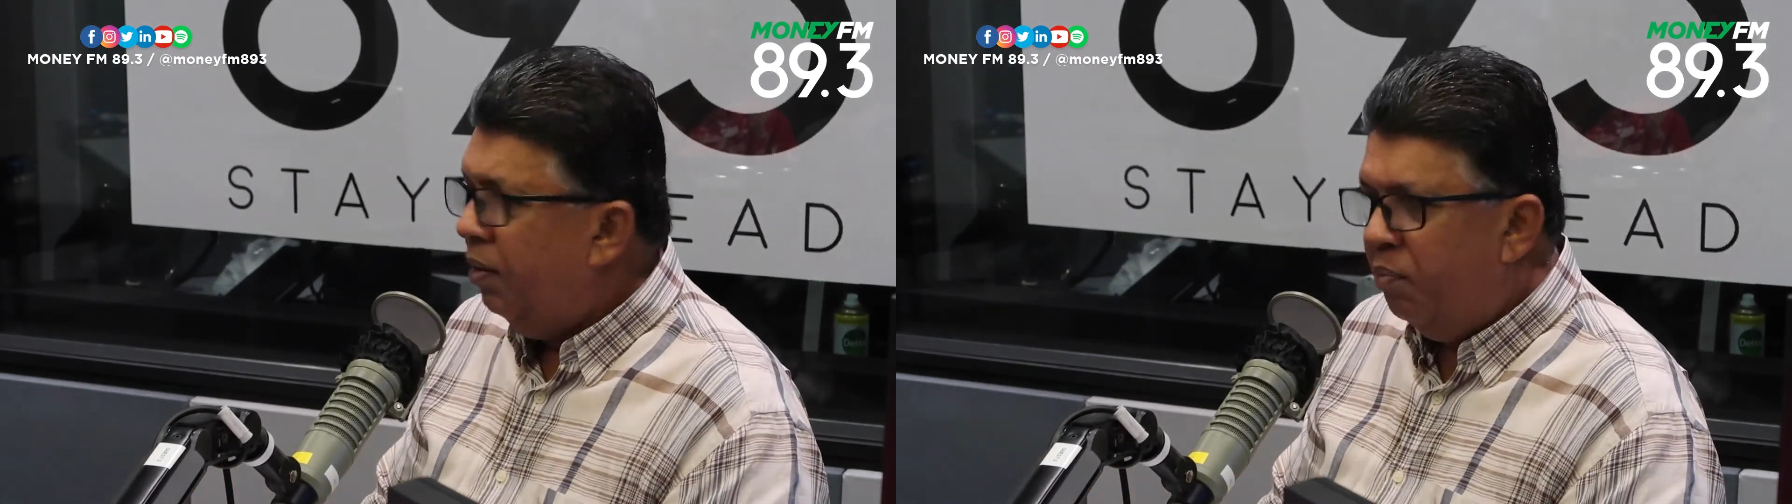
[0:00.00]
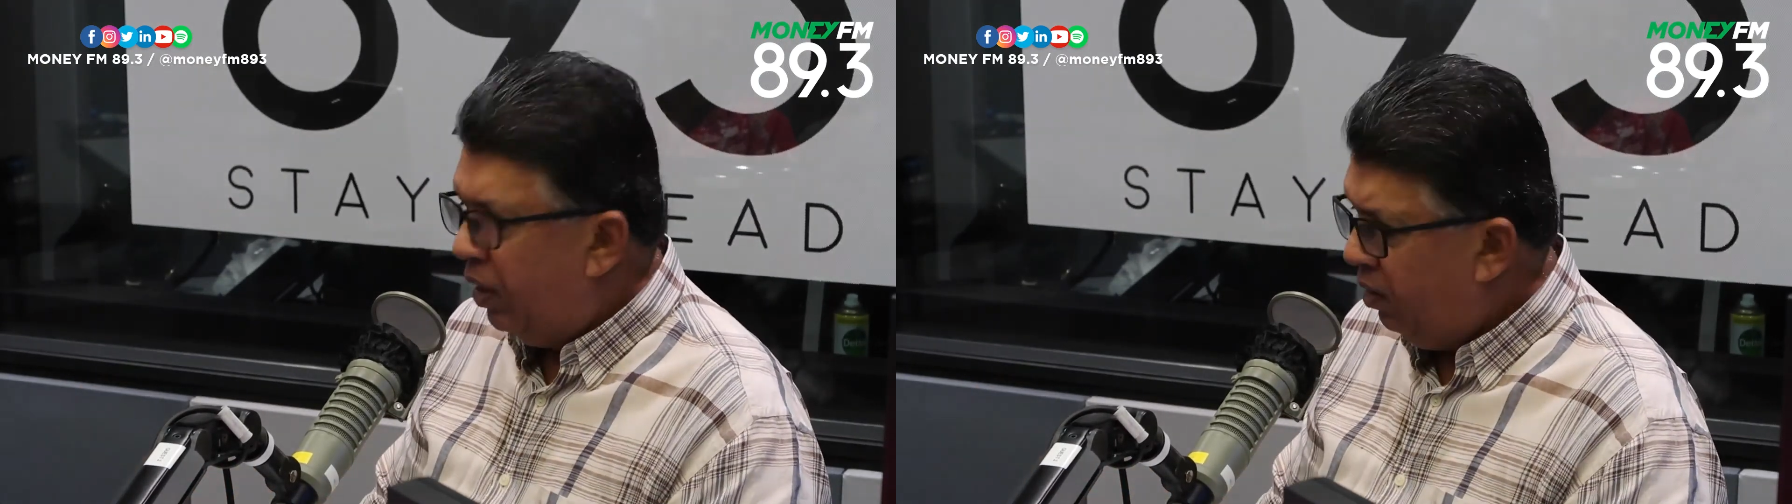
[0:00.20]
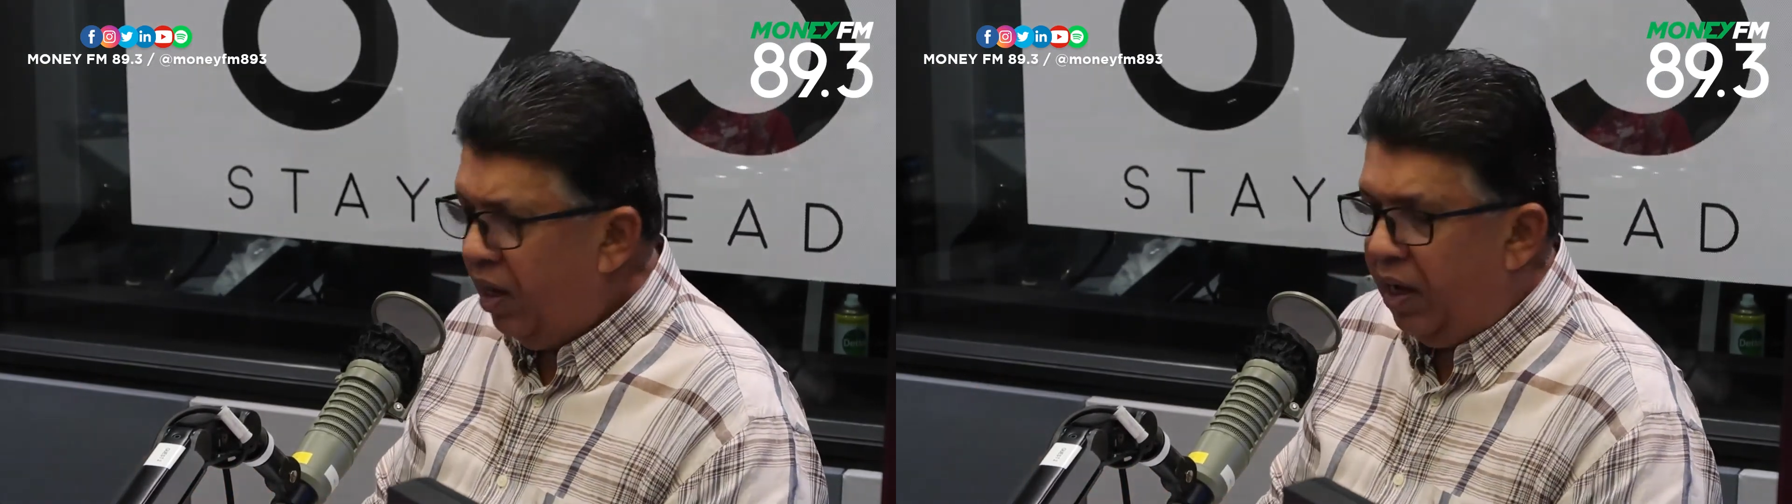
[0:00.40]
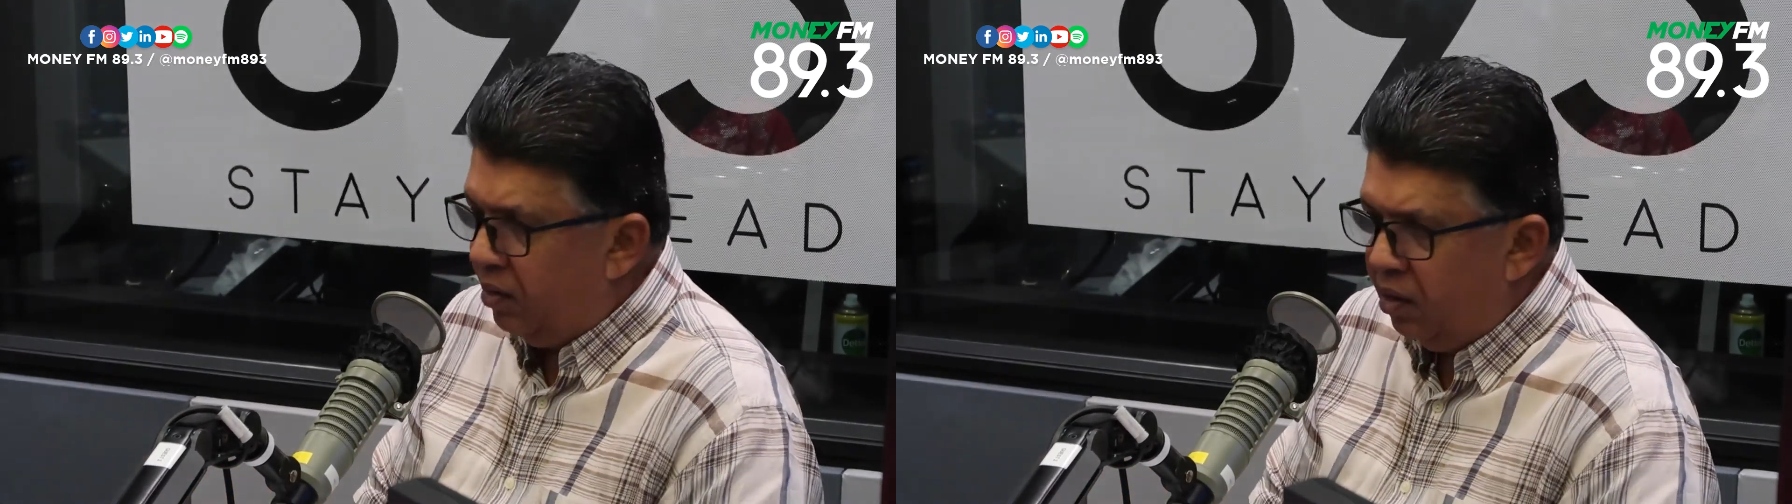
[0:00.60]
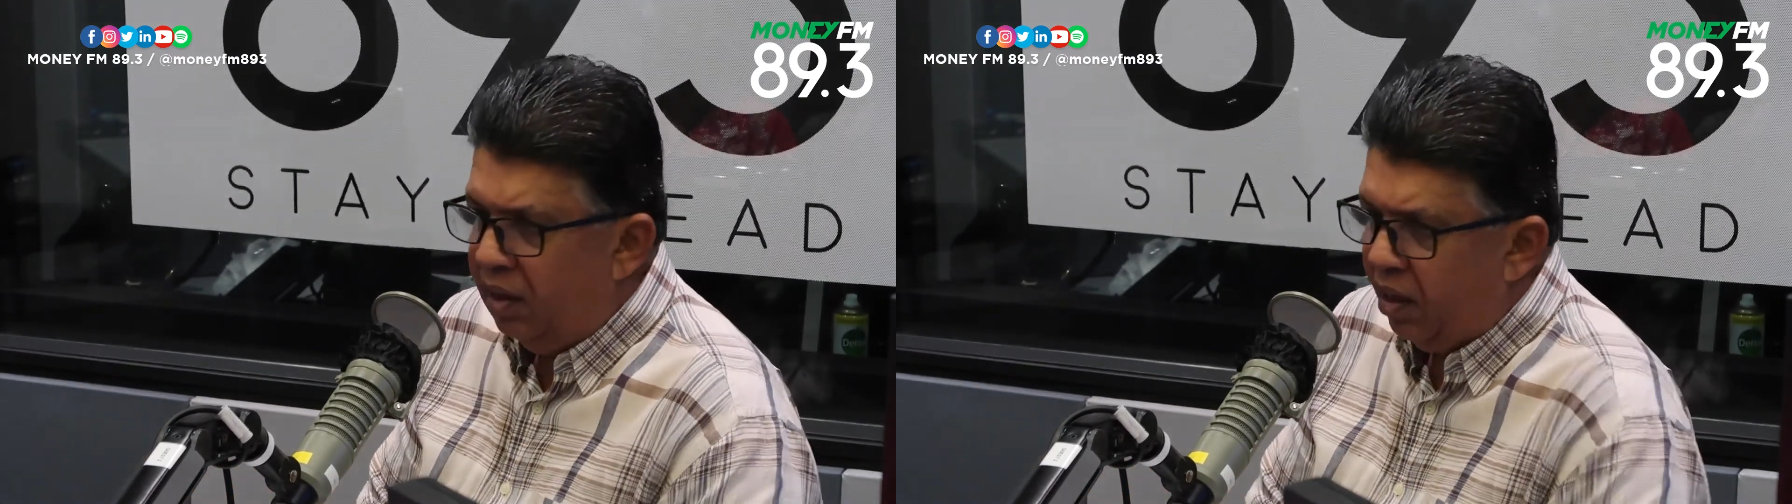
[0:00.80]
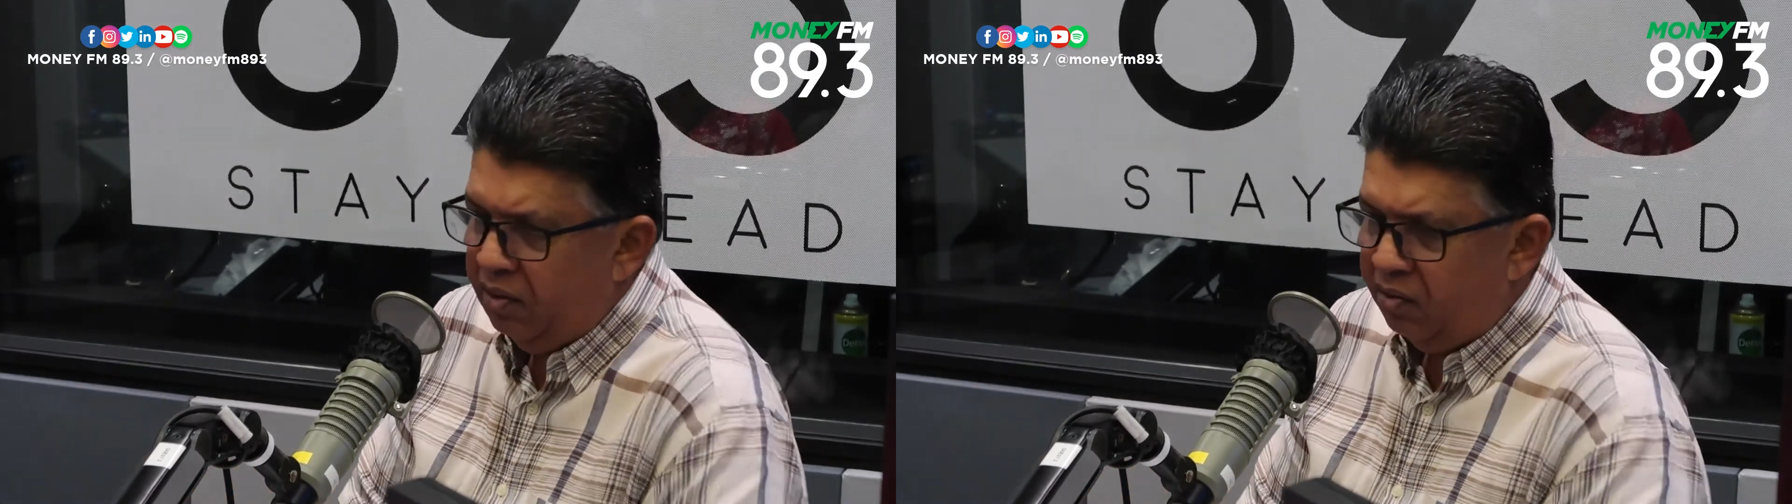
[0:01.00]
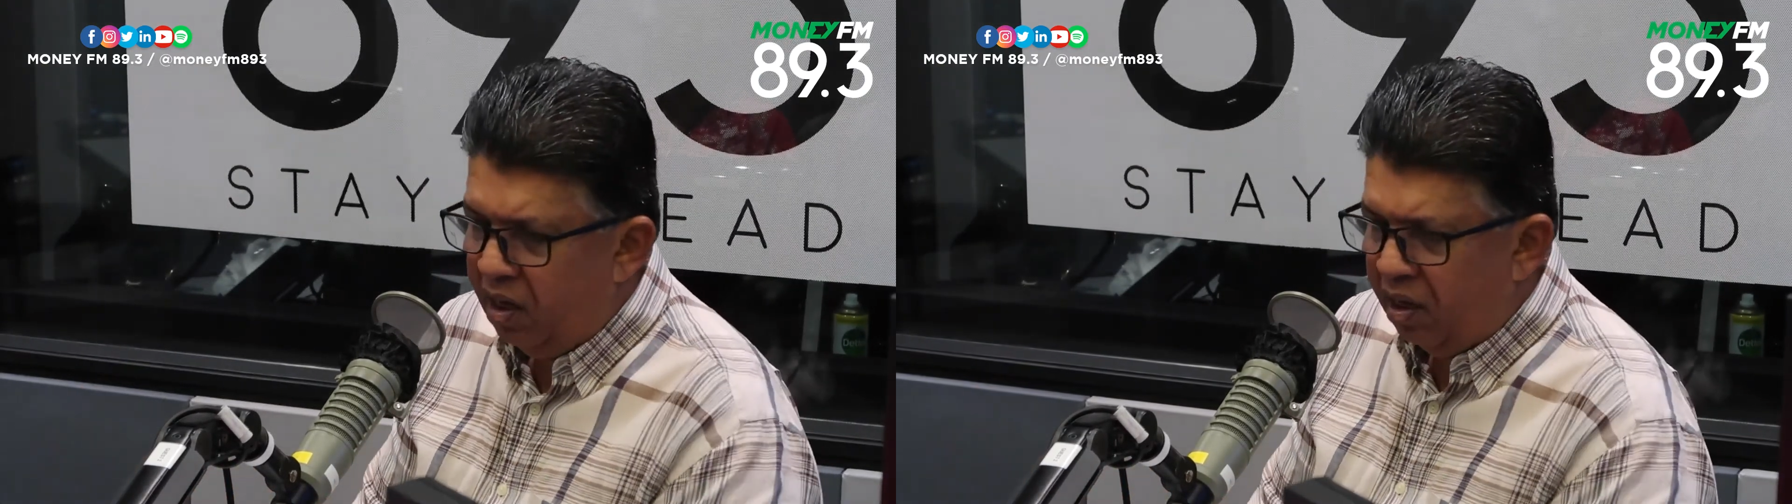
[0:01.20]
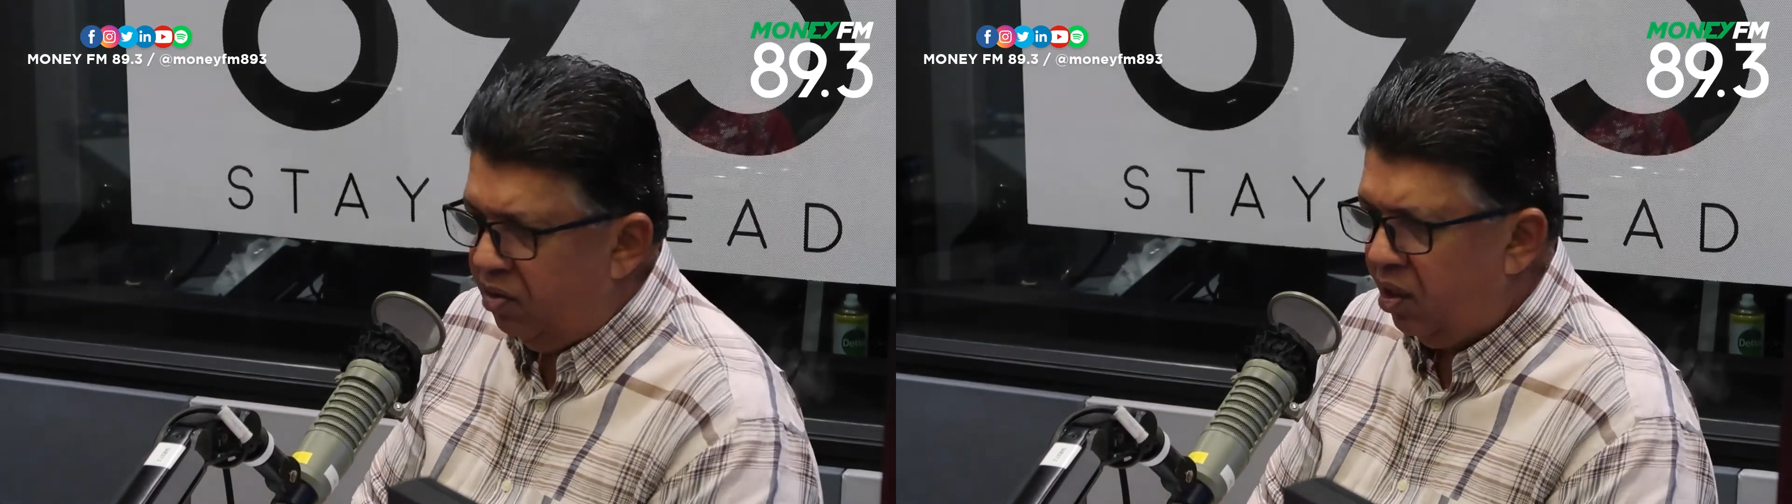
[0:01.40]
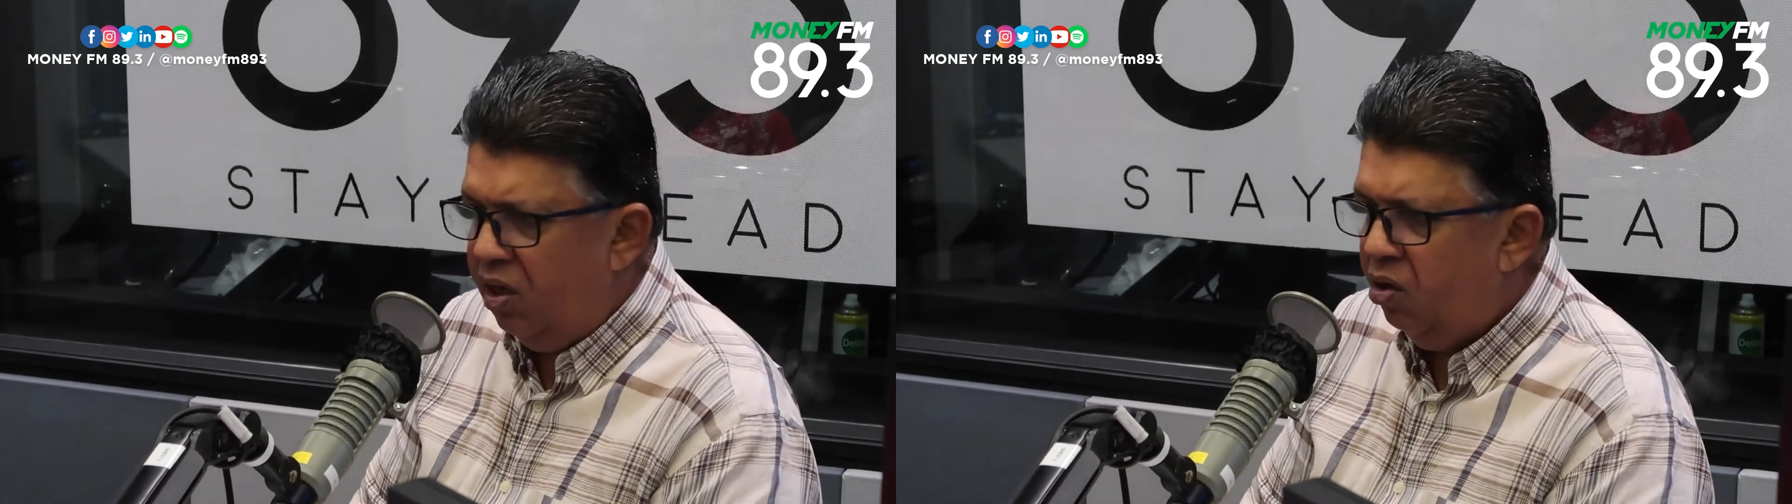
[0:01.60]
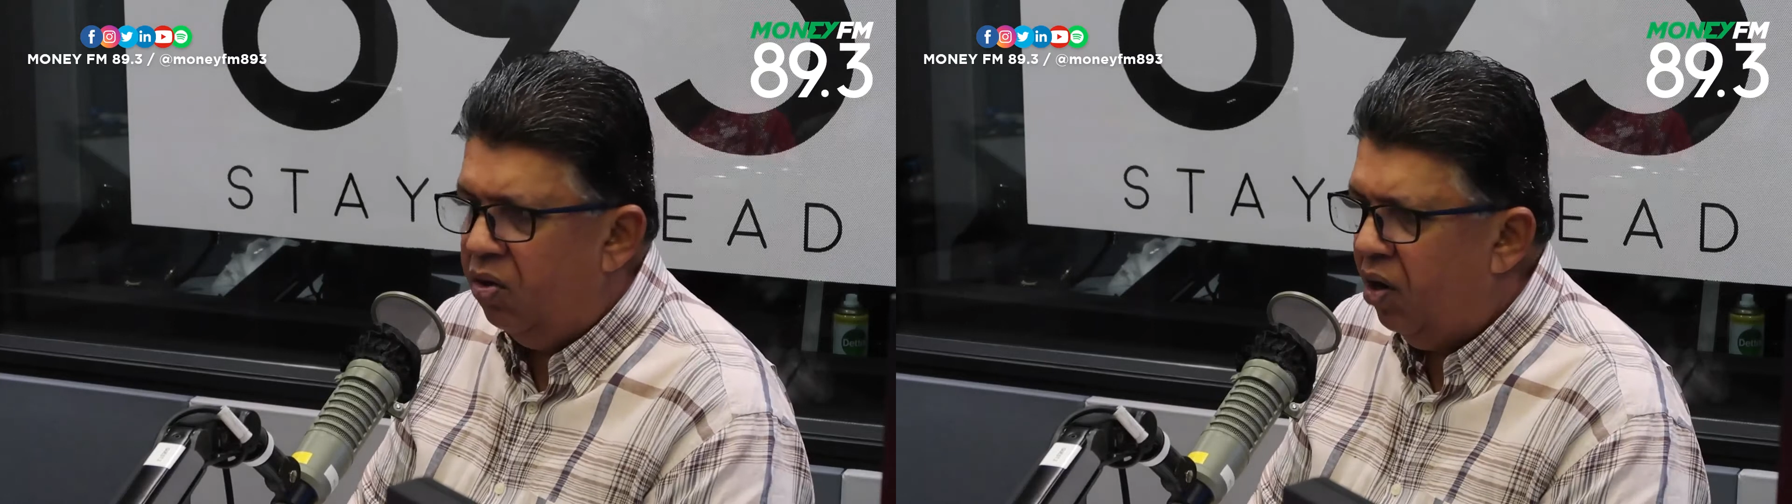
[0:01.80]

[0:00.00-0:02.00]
But as CEO,